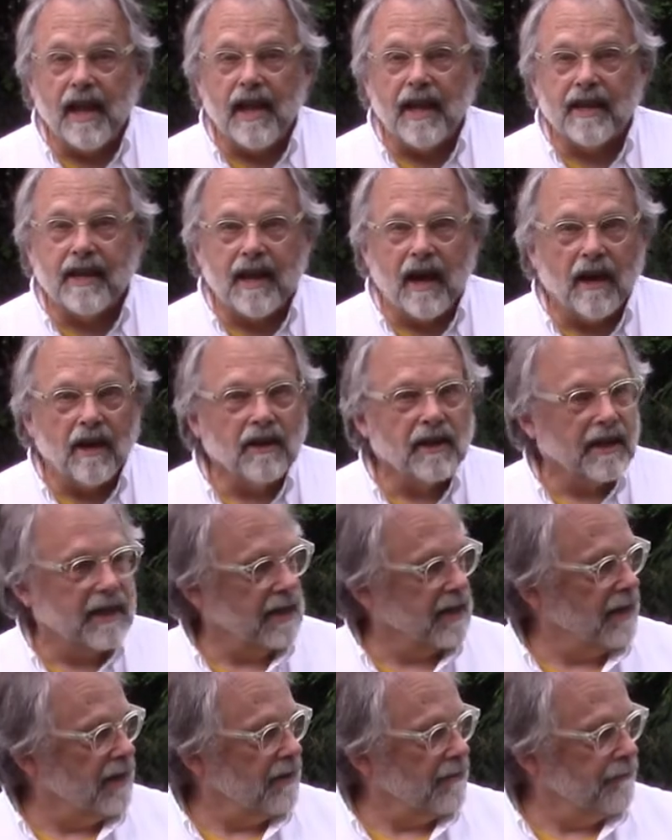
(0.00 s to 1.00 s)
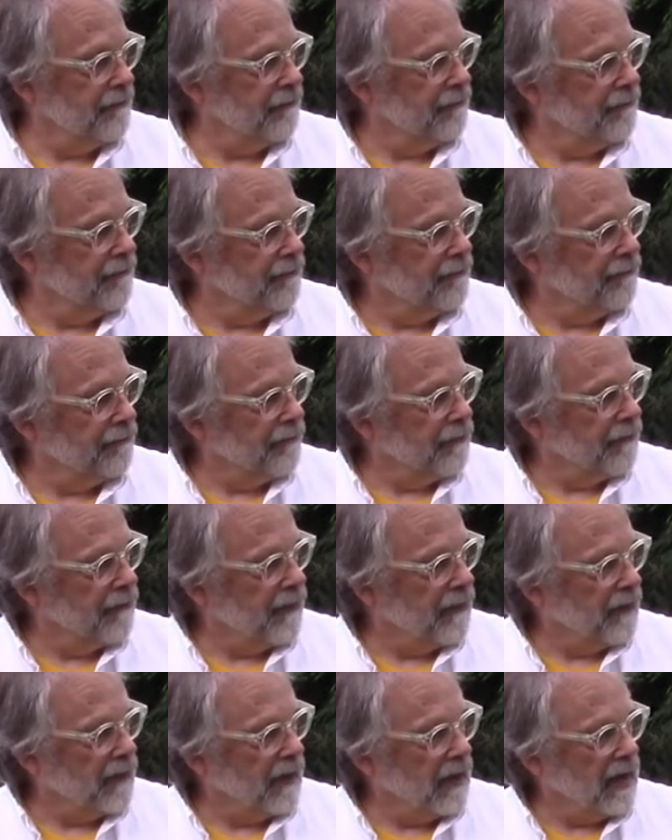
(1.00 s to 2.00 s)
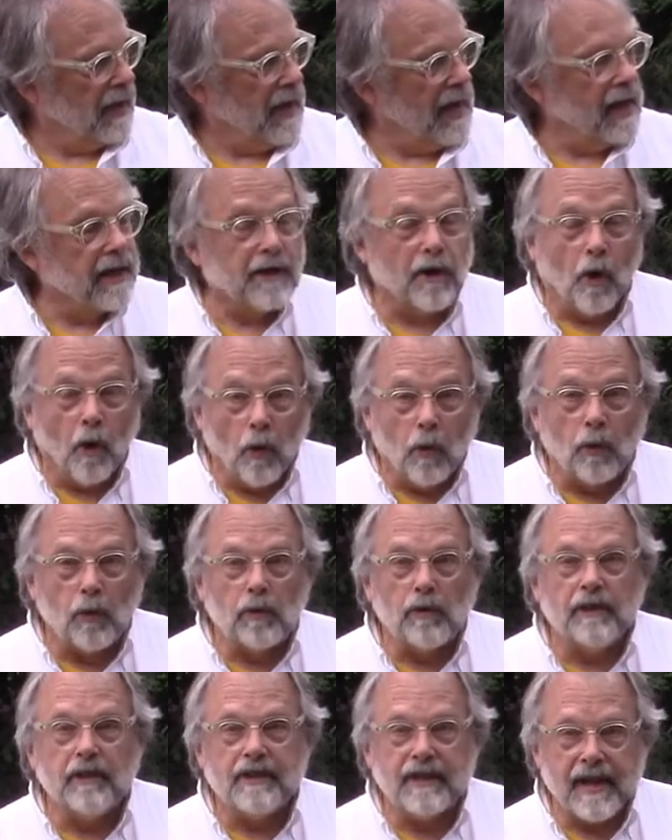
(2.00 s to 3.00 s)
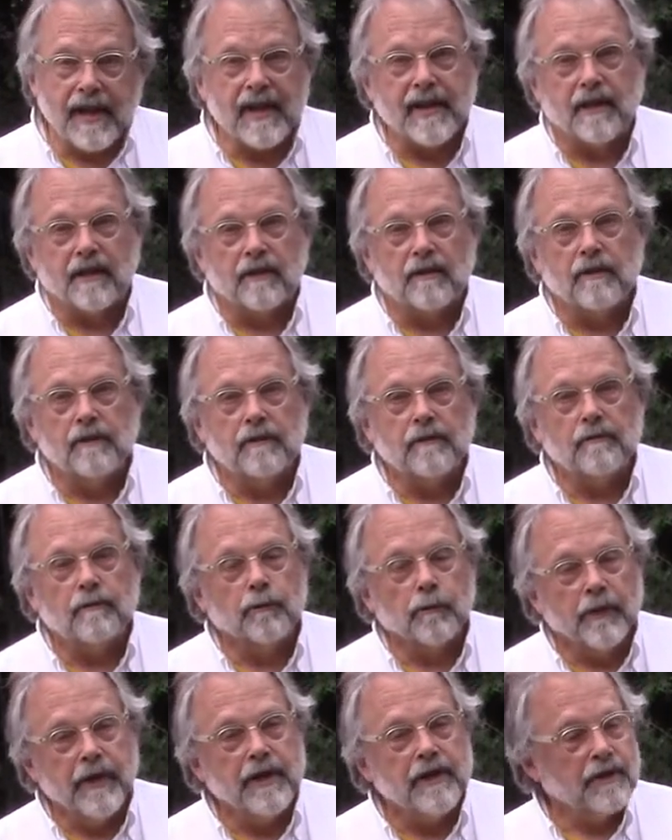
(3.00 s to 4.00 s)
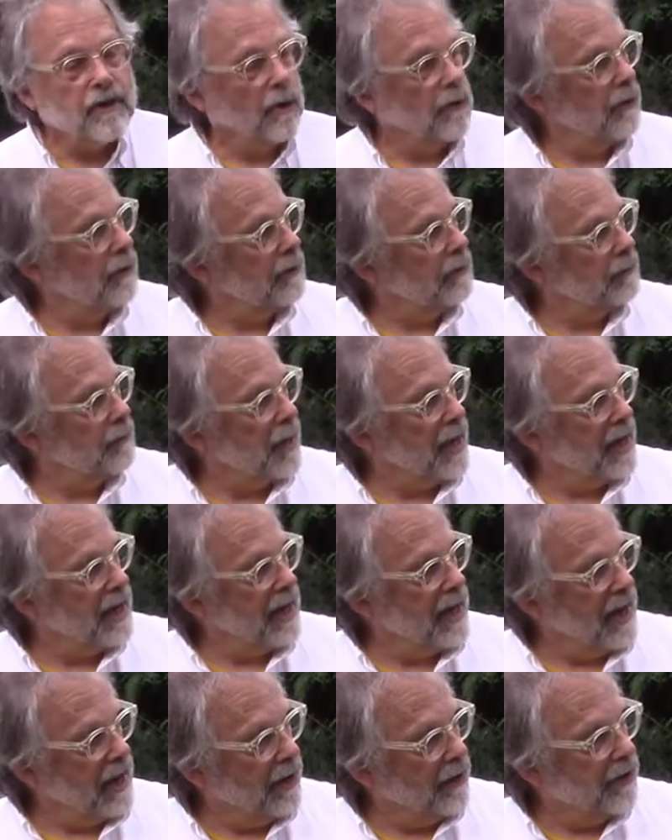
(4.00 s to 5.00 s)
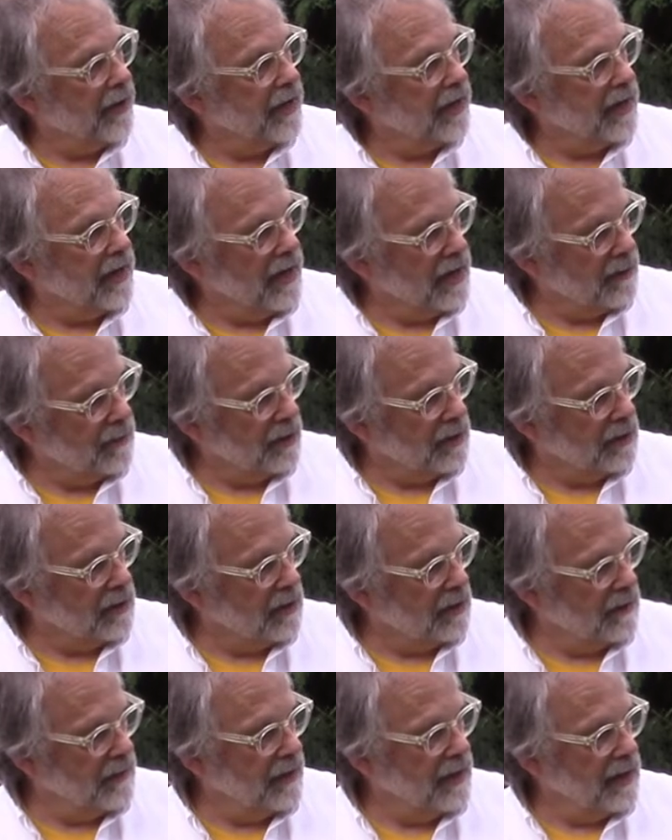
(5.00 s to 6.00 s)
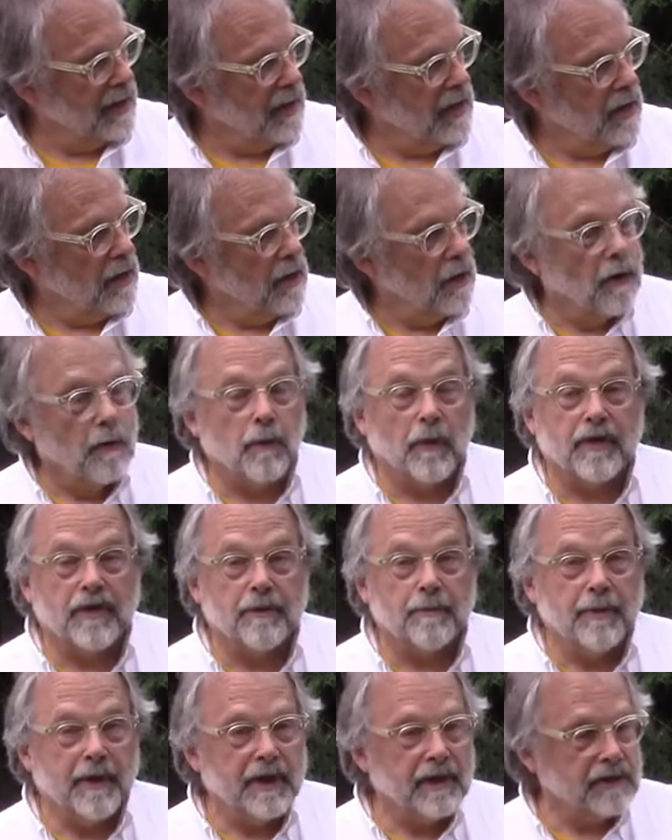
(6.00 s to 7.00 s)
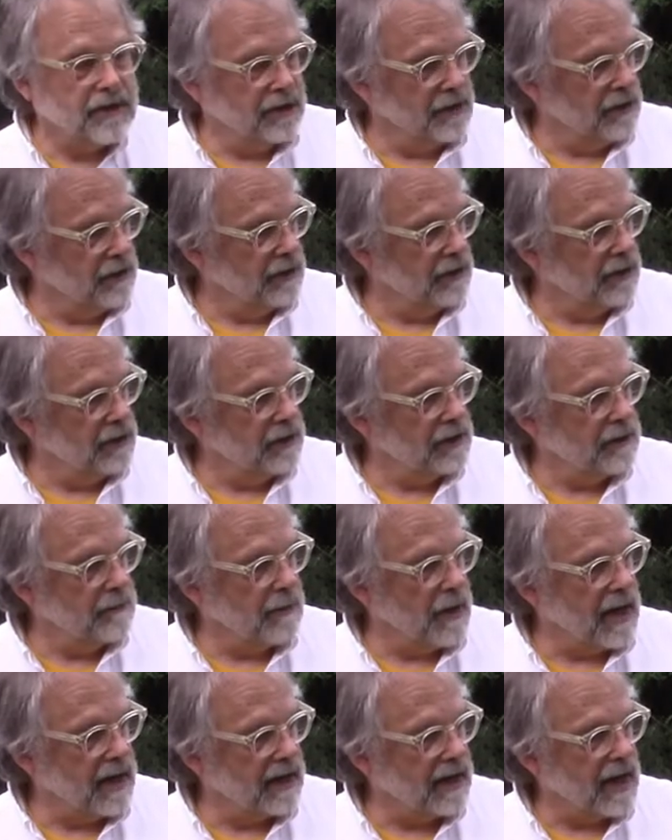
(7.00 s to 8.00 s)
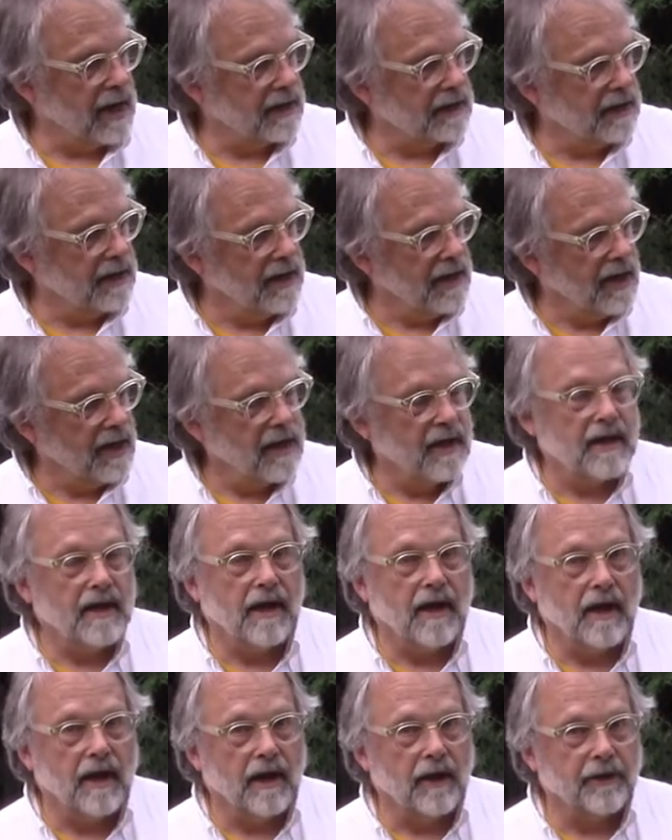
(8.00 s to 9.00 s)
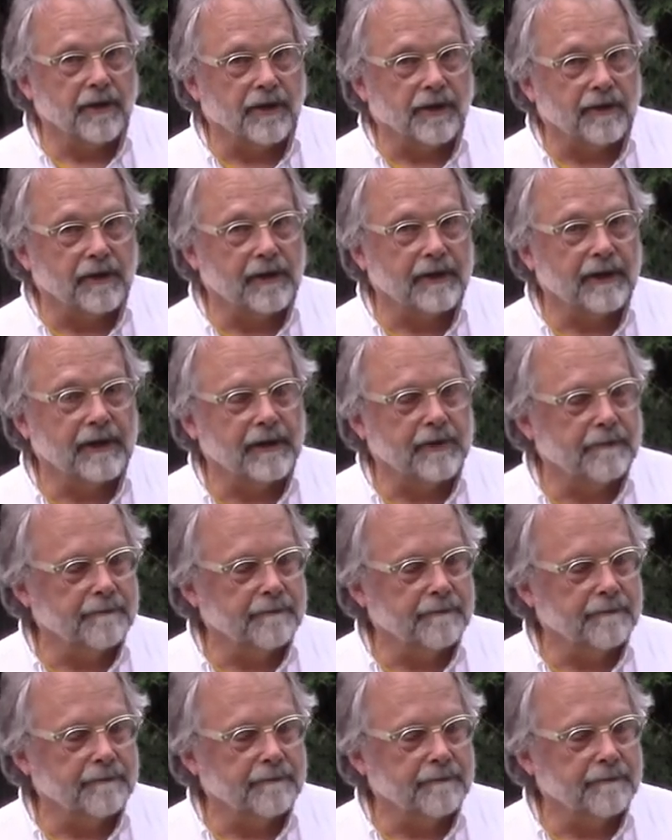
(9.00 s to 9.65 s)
and garlic. An old tale retold by Eric Kimmel with pictures by Katja Arnold.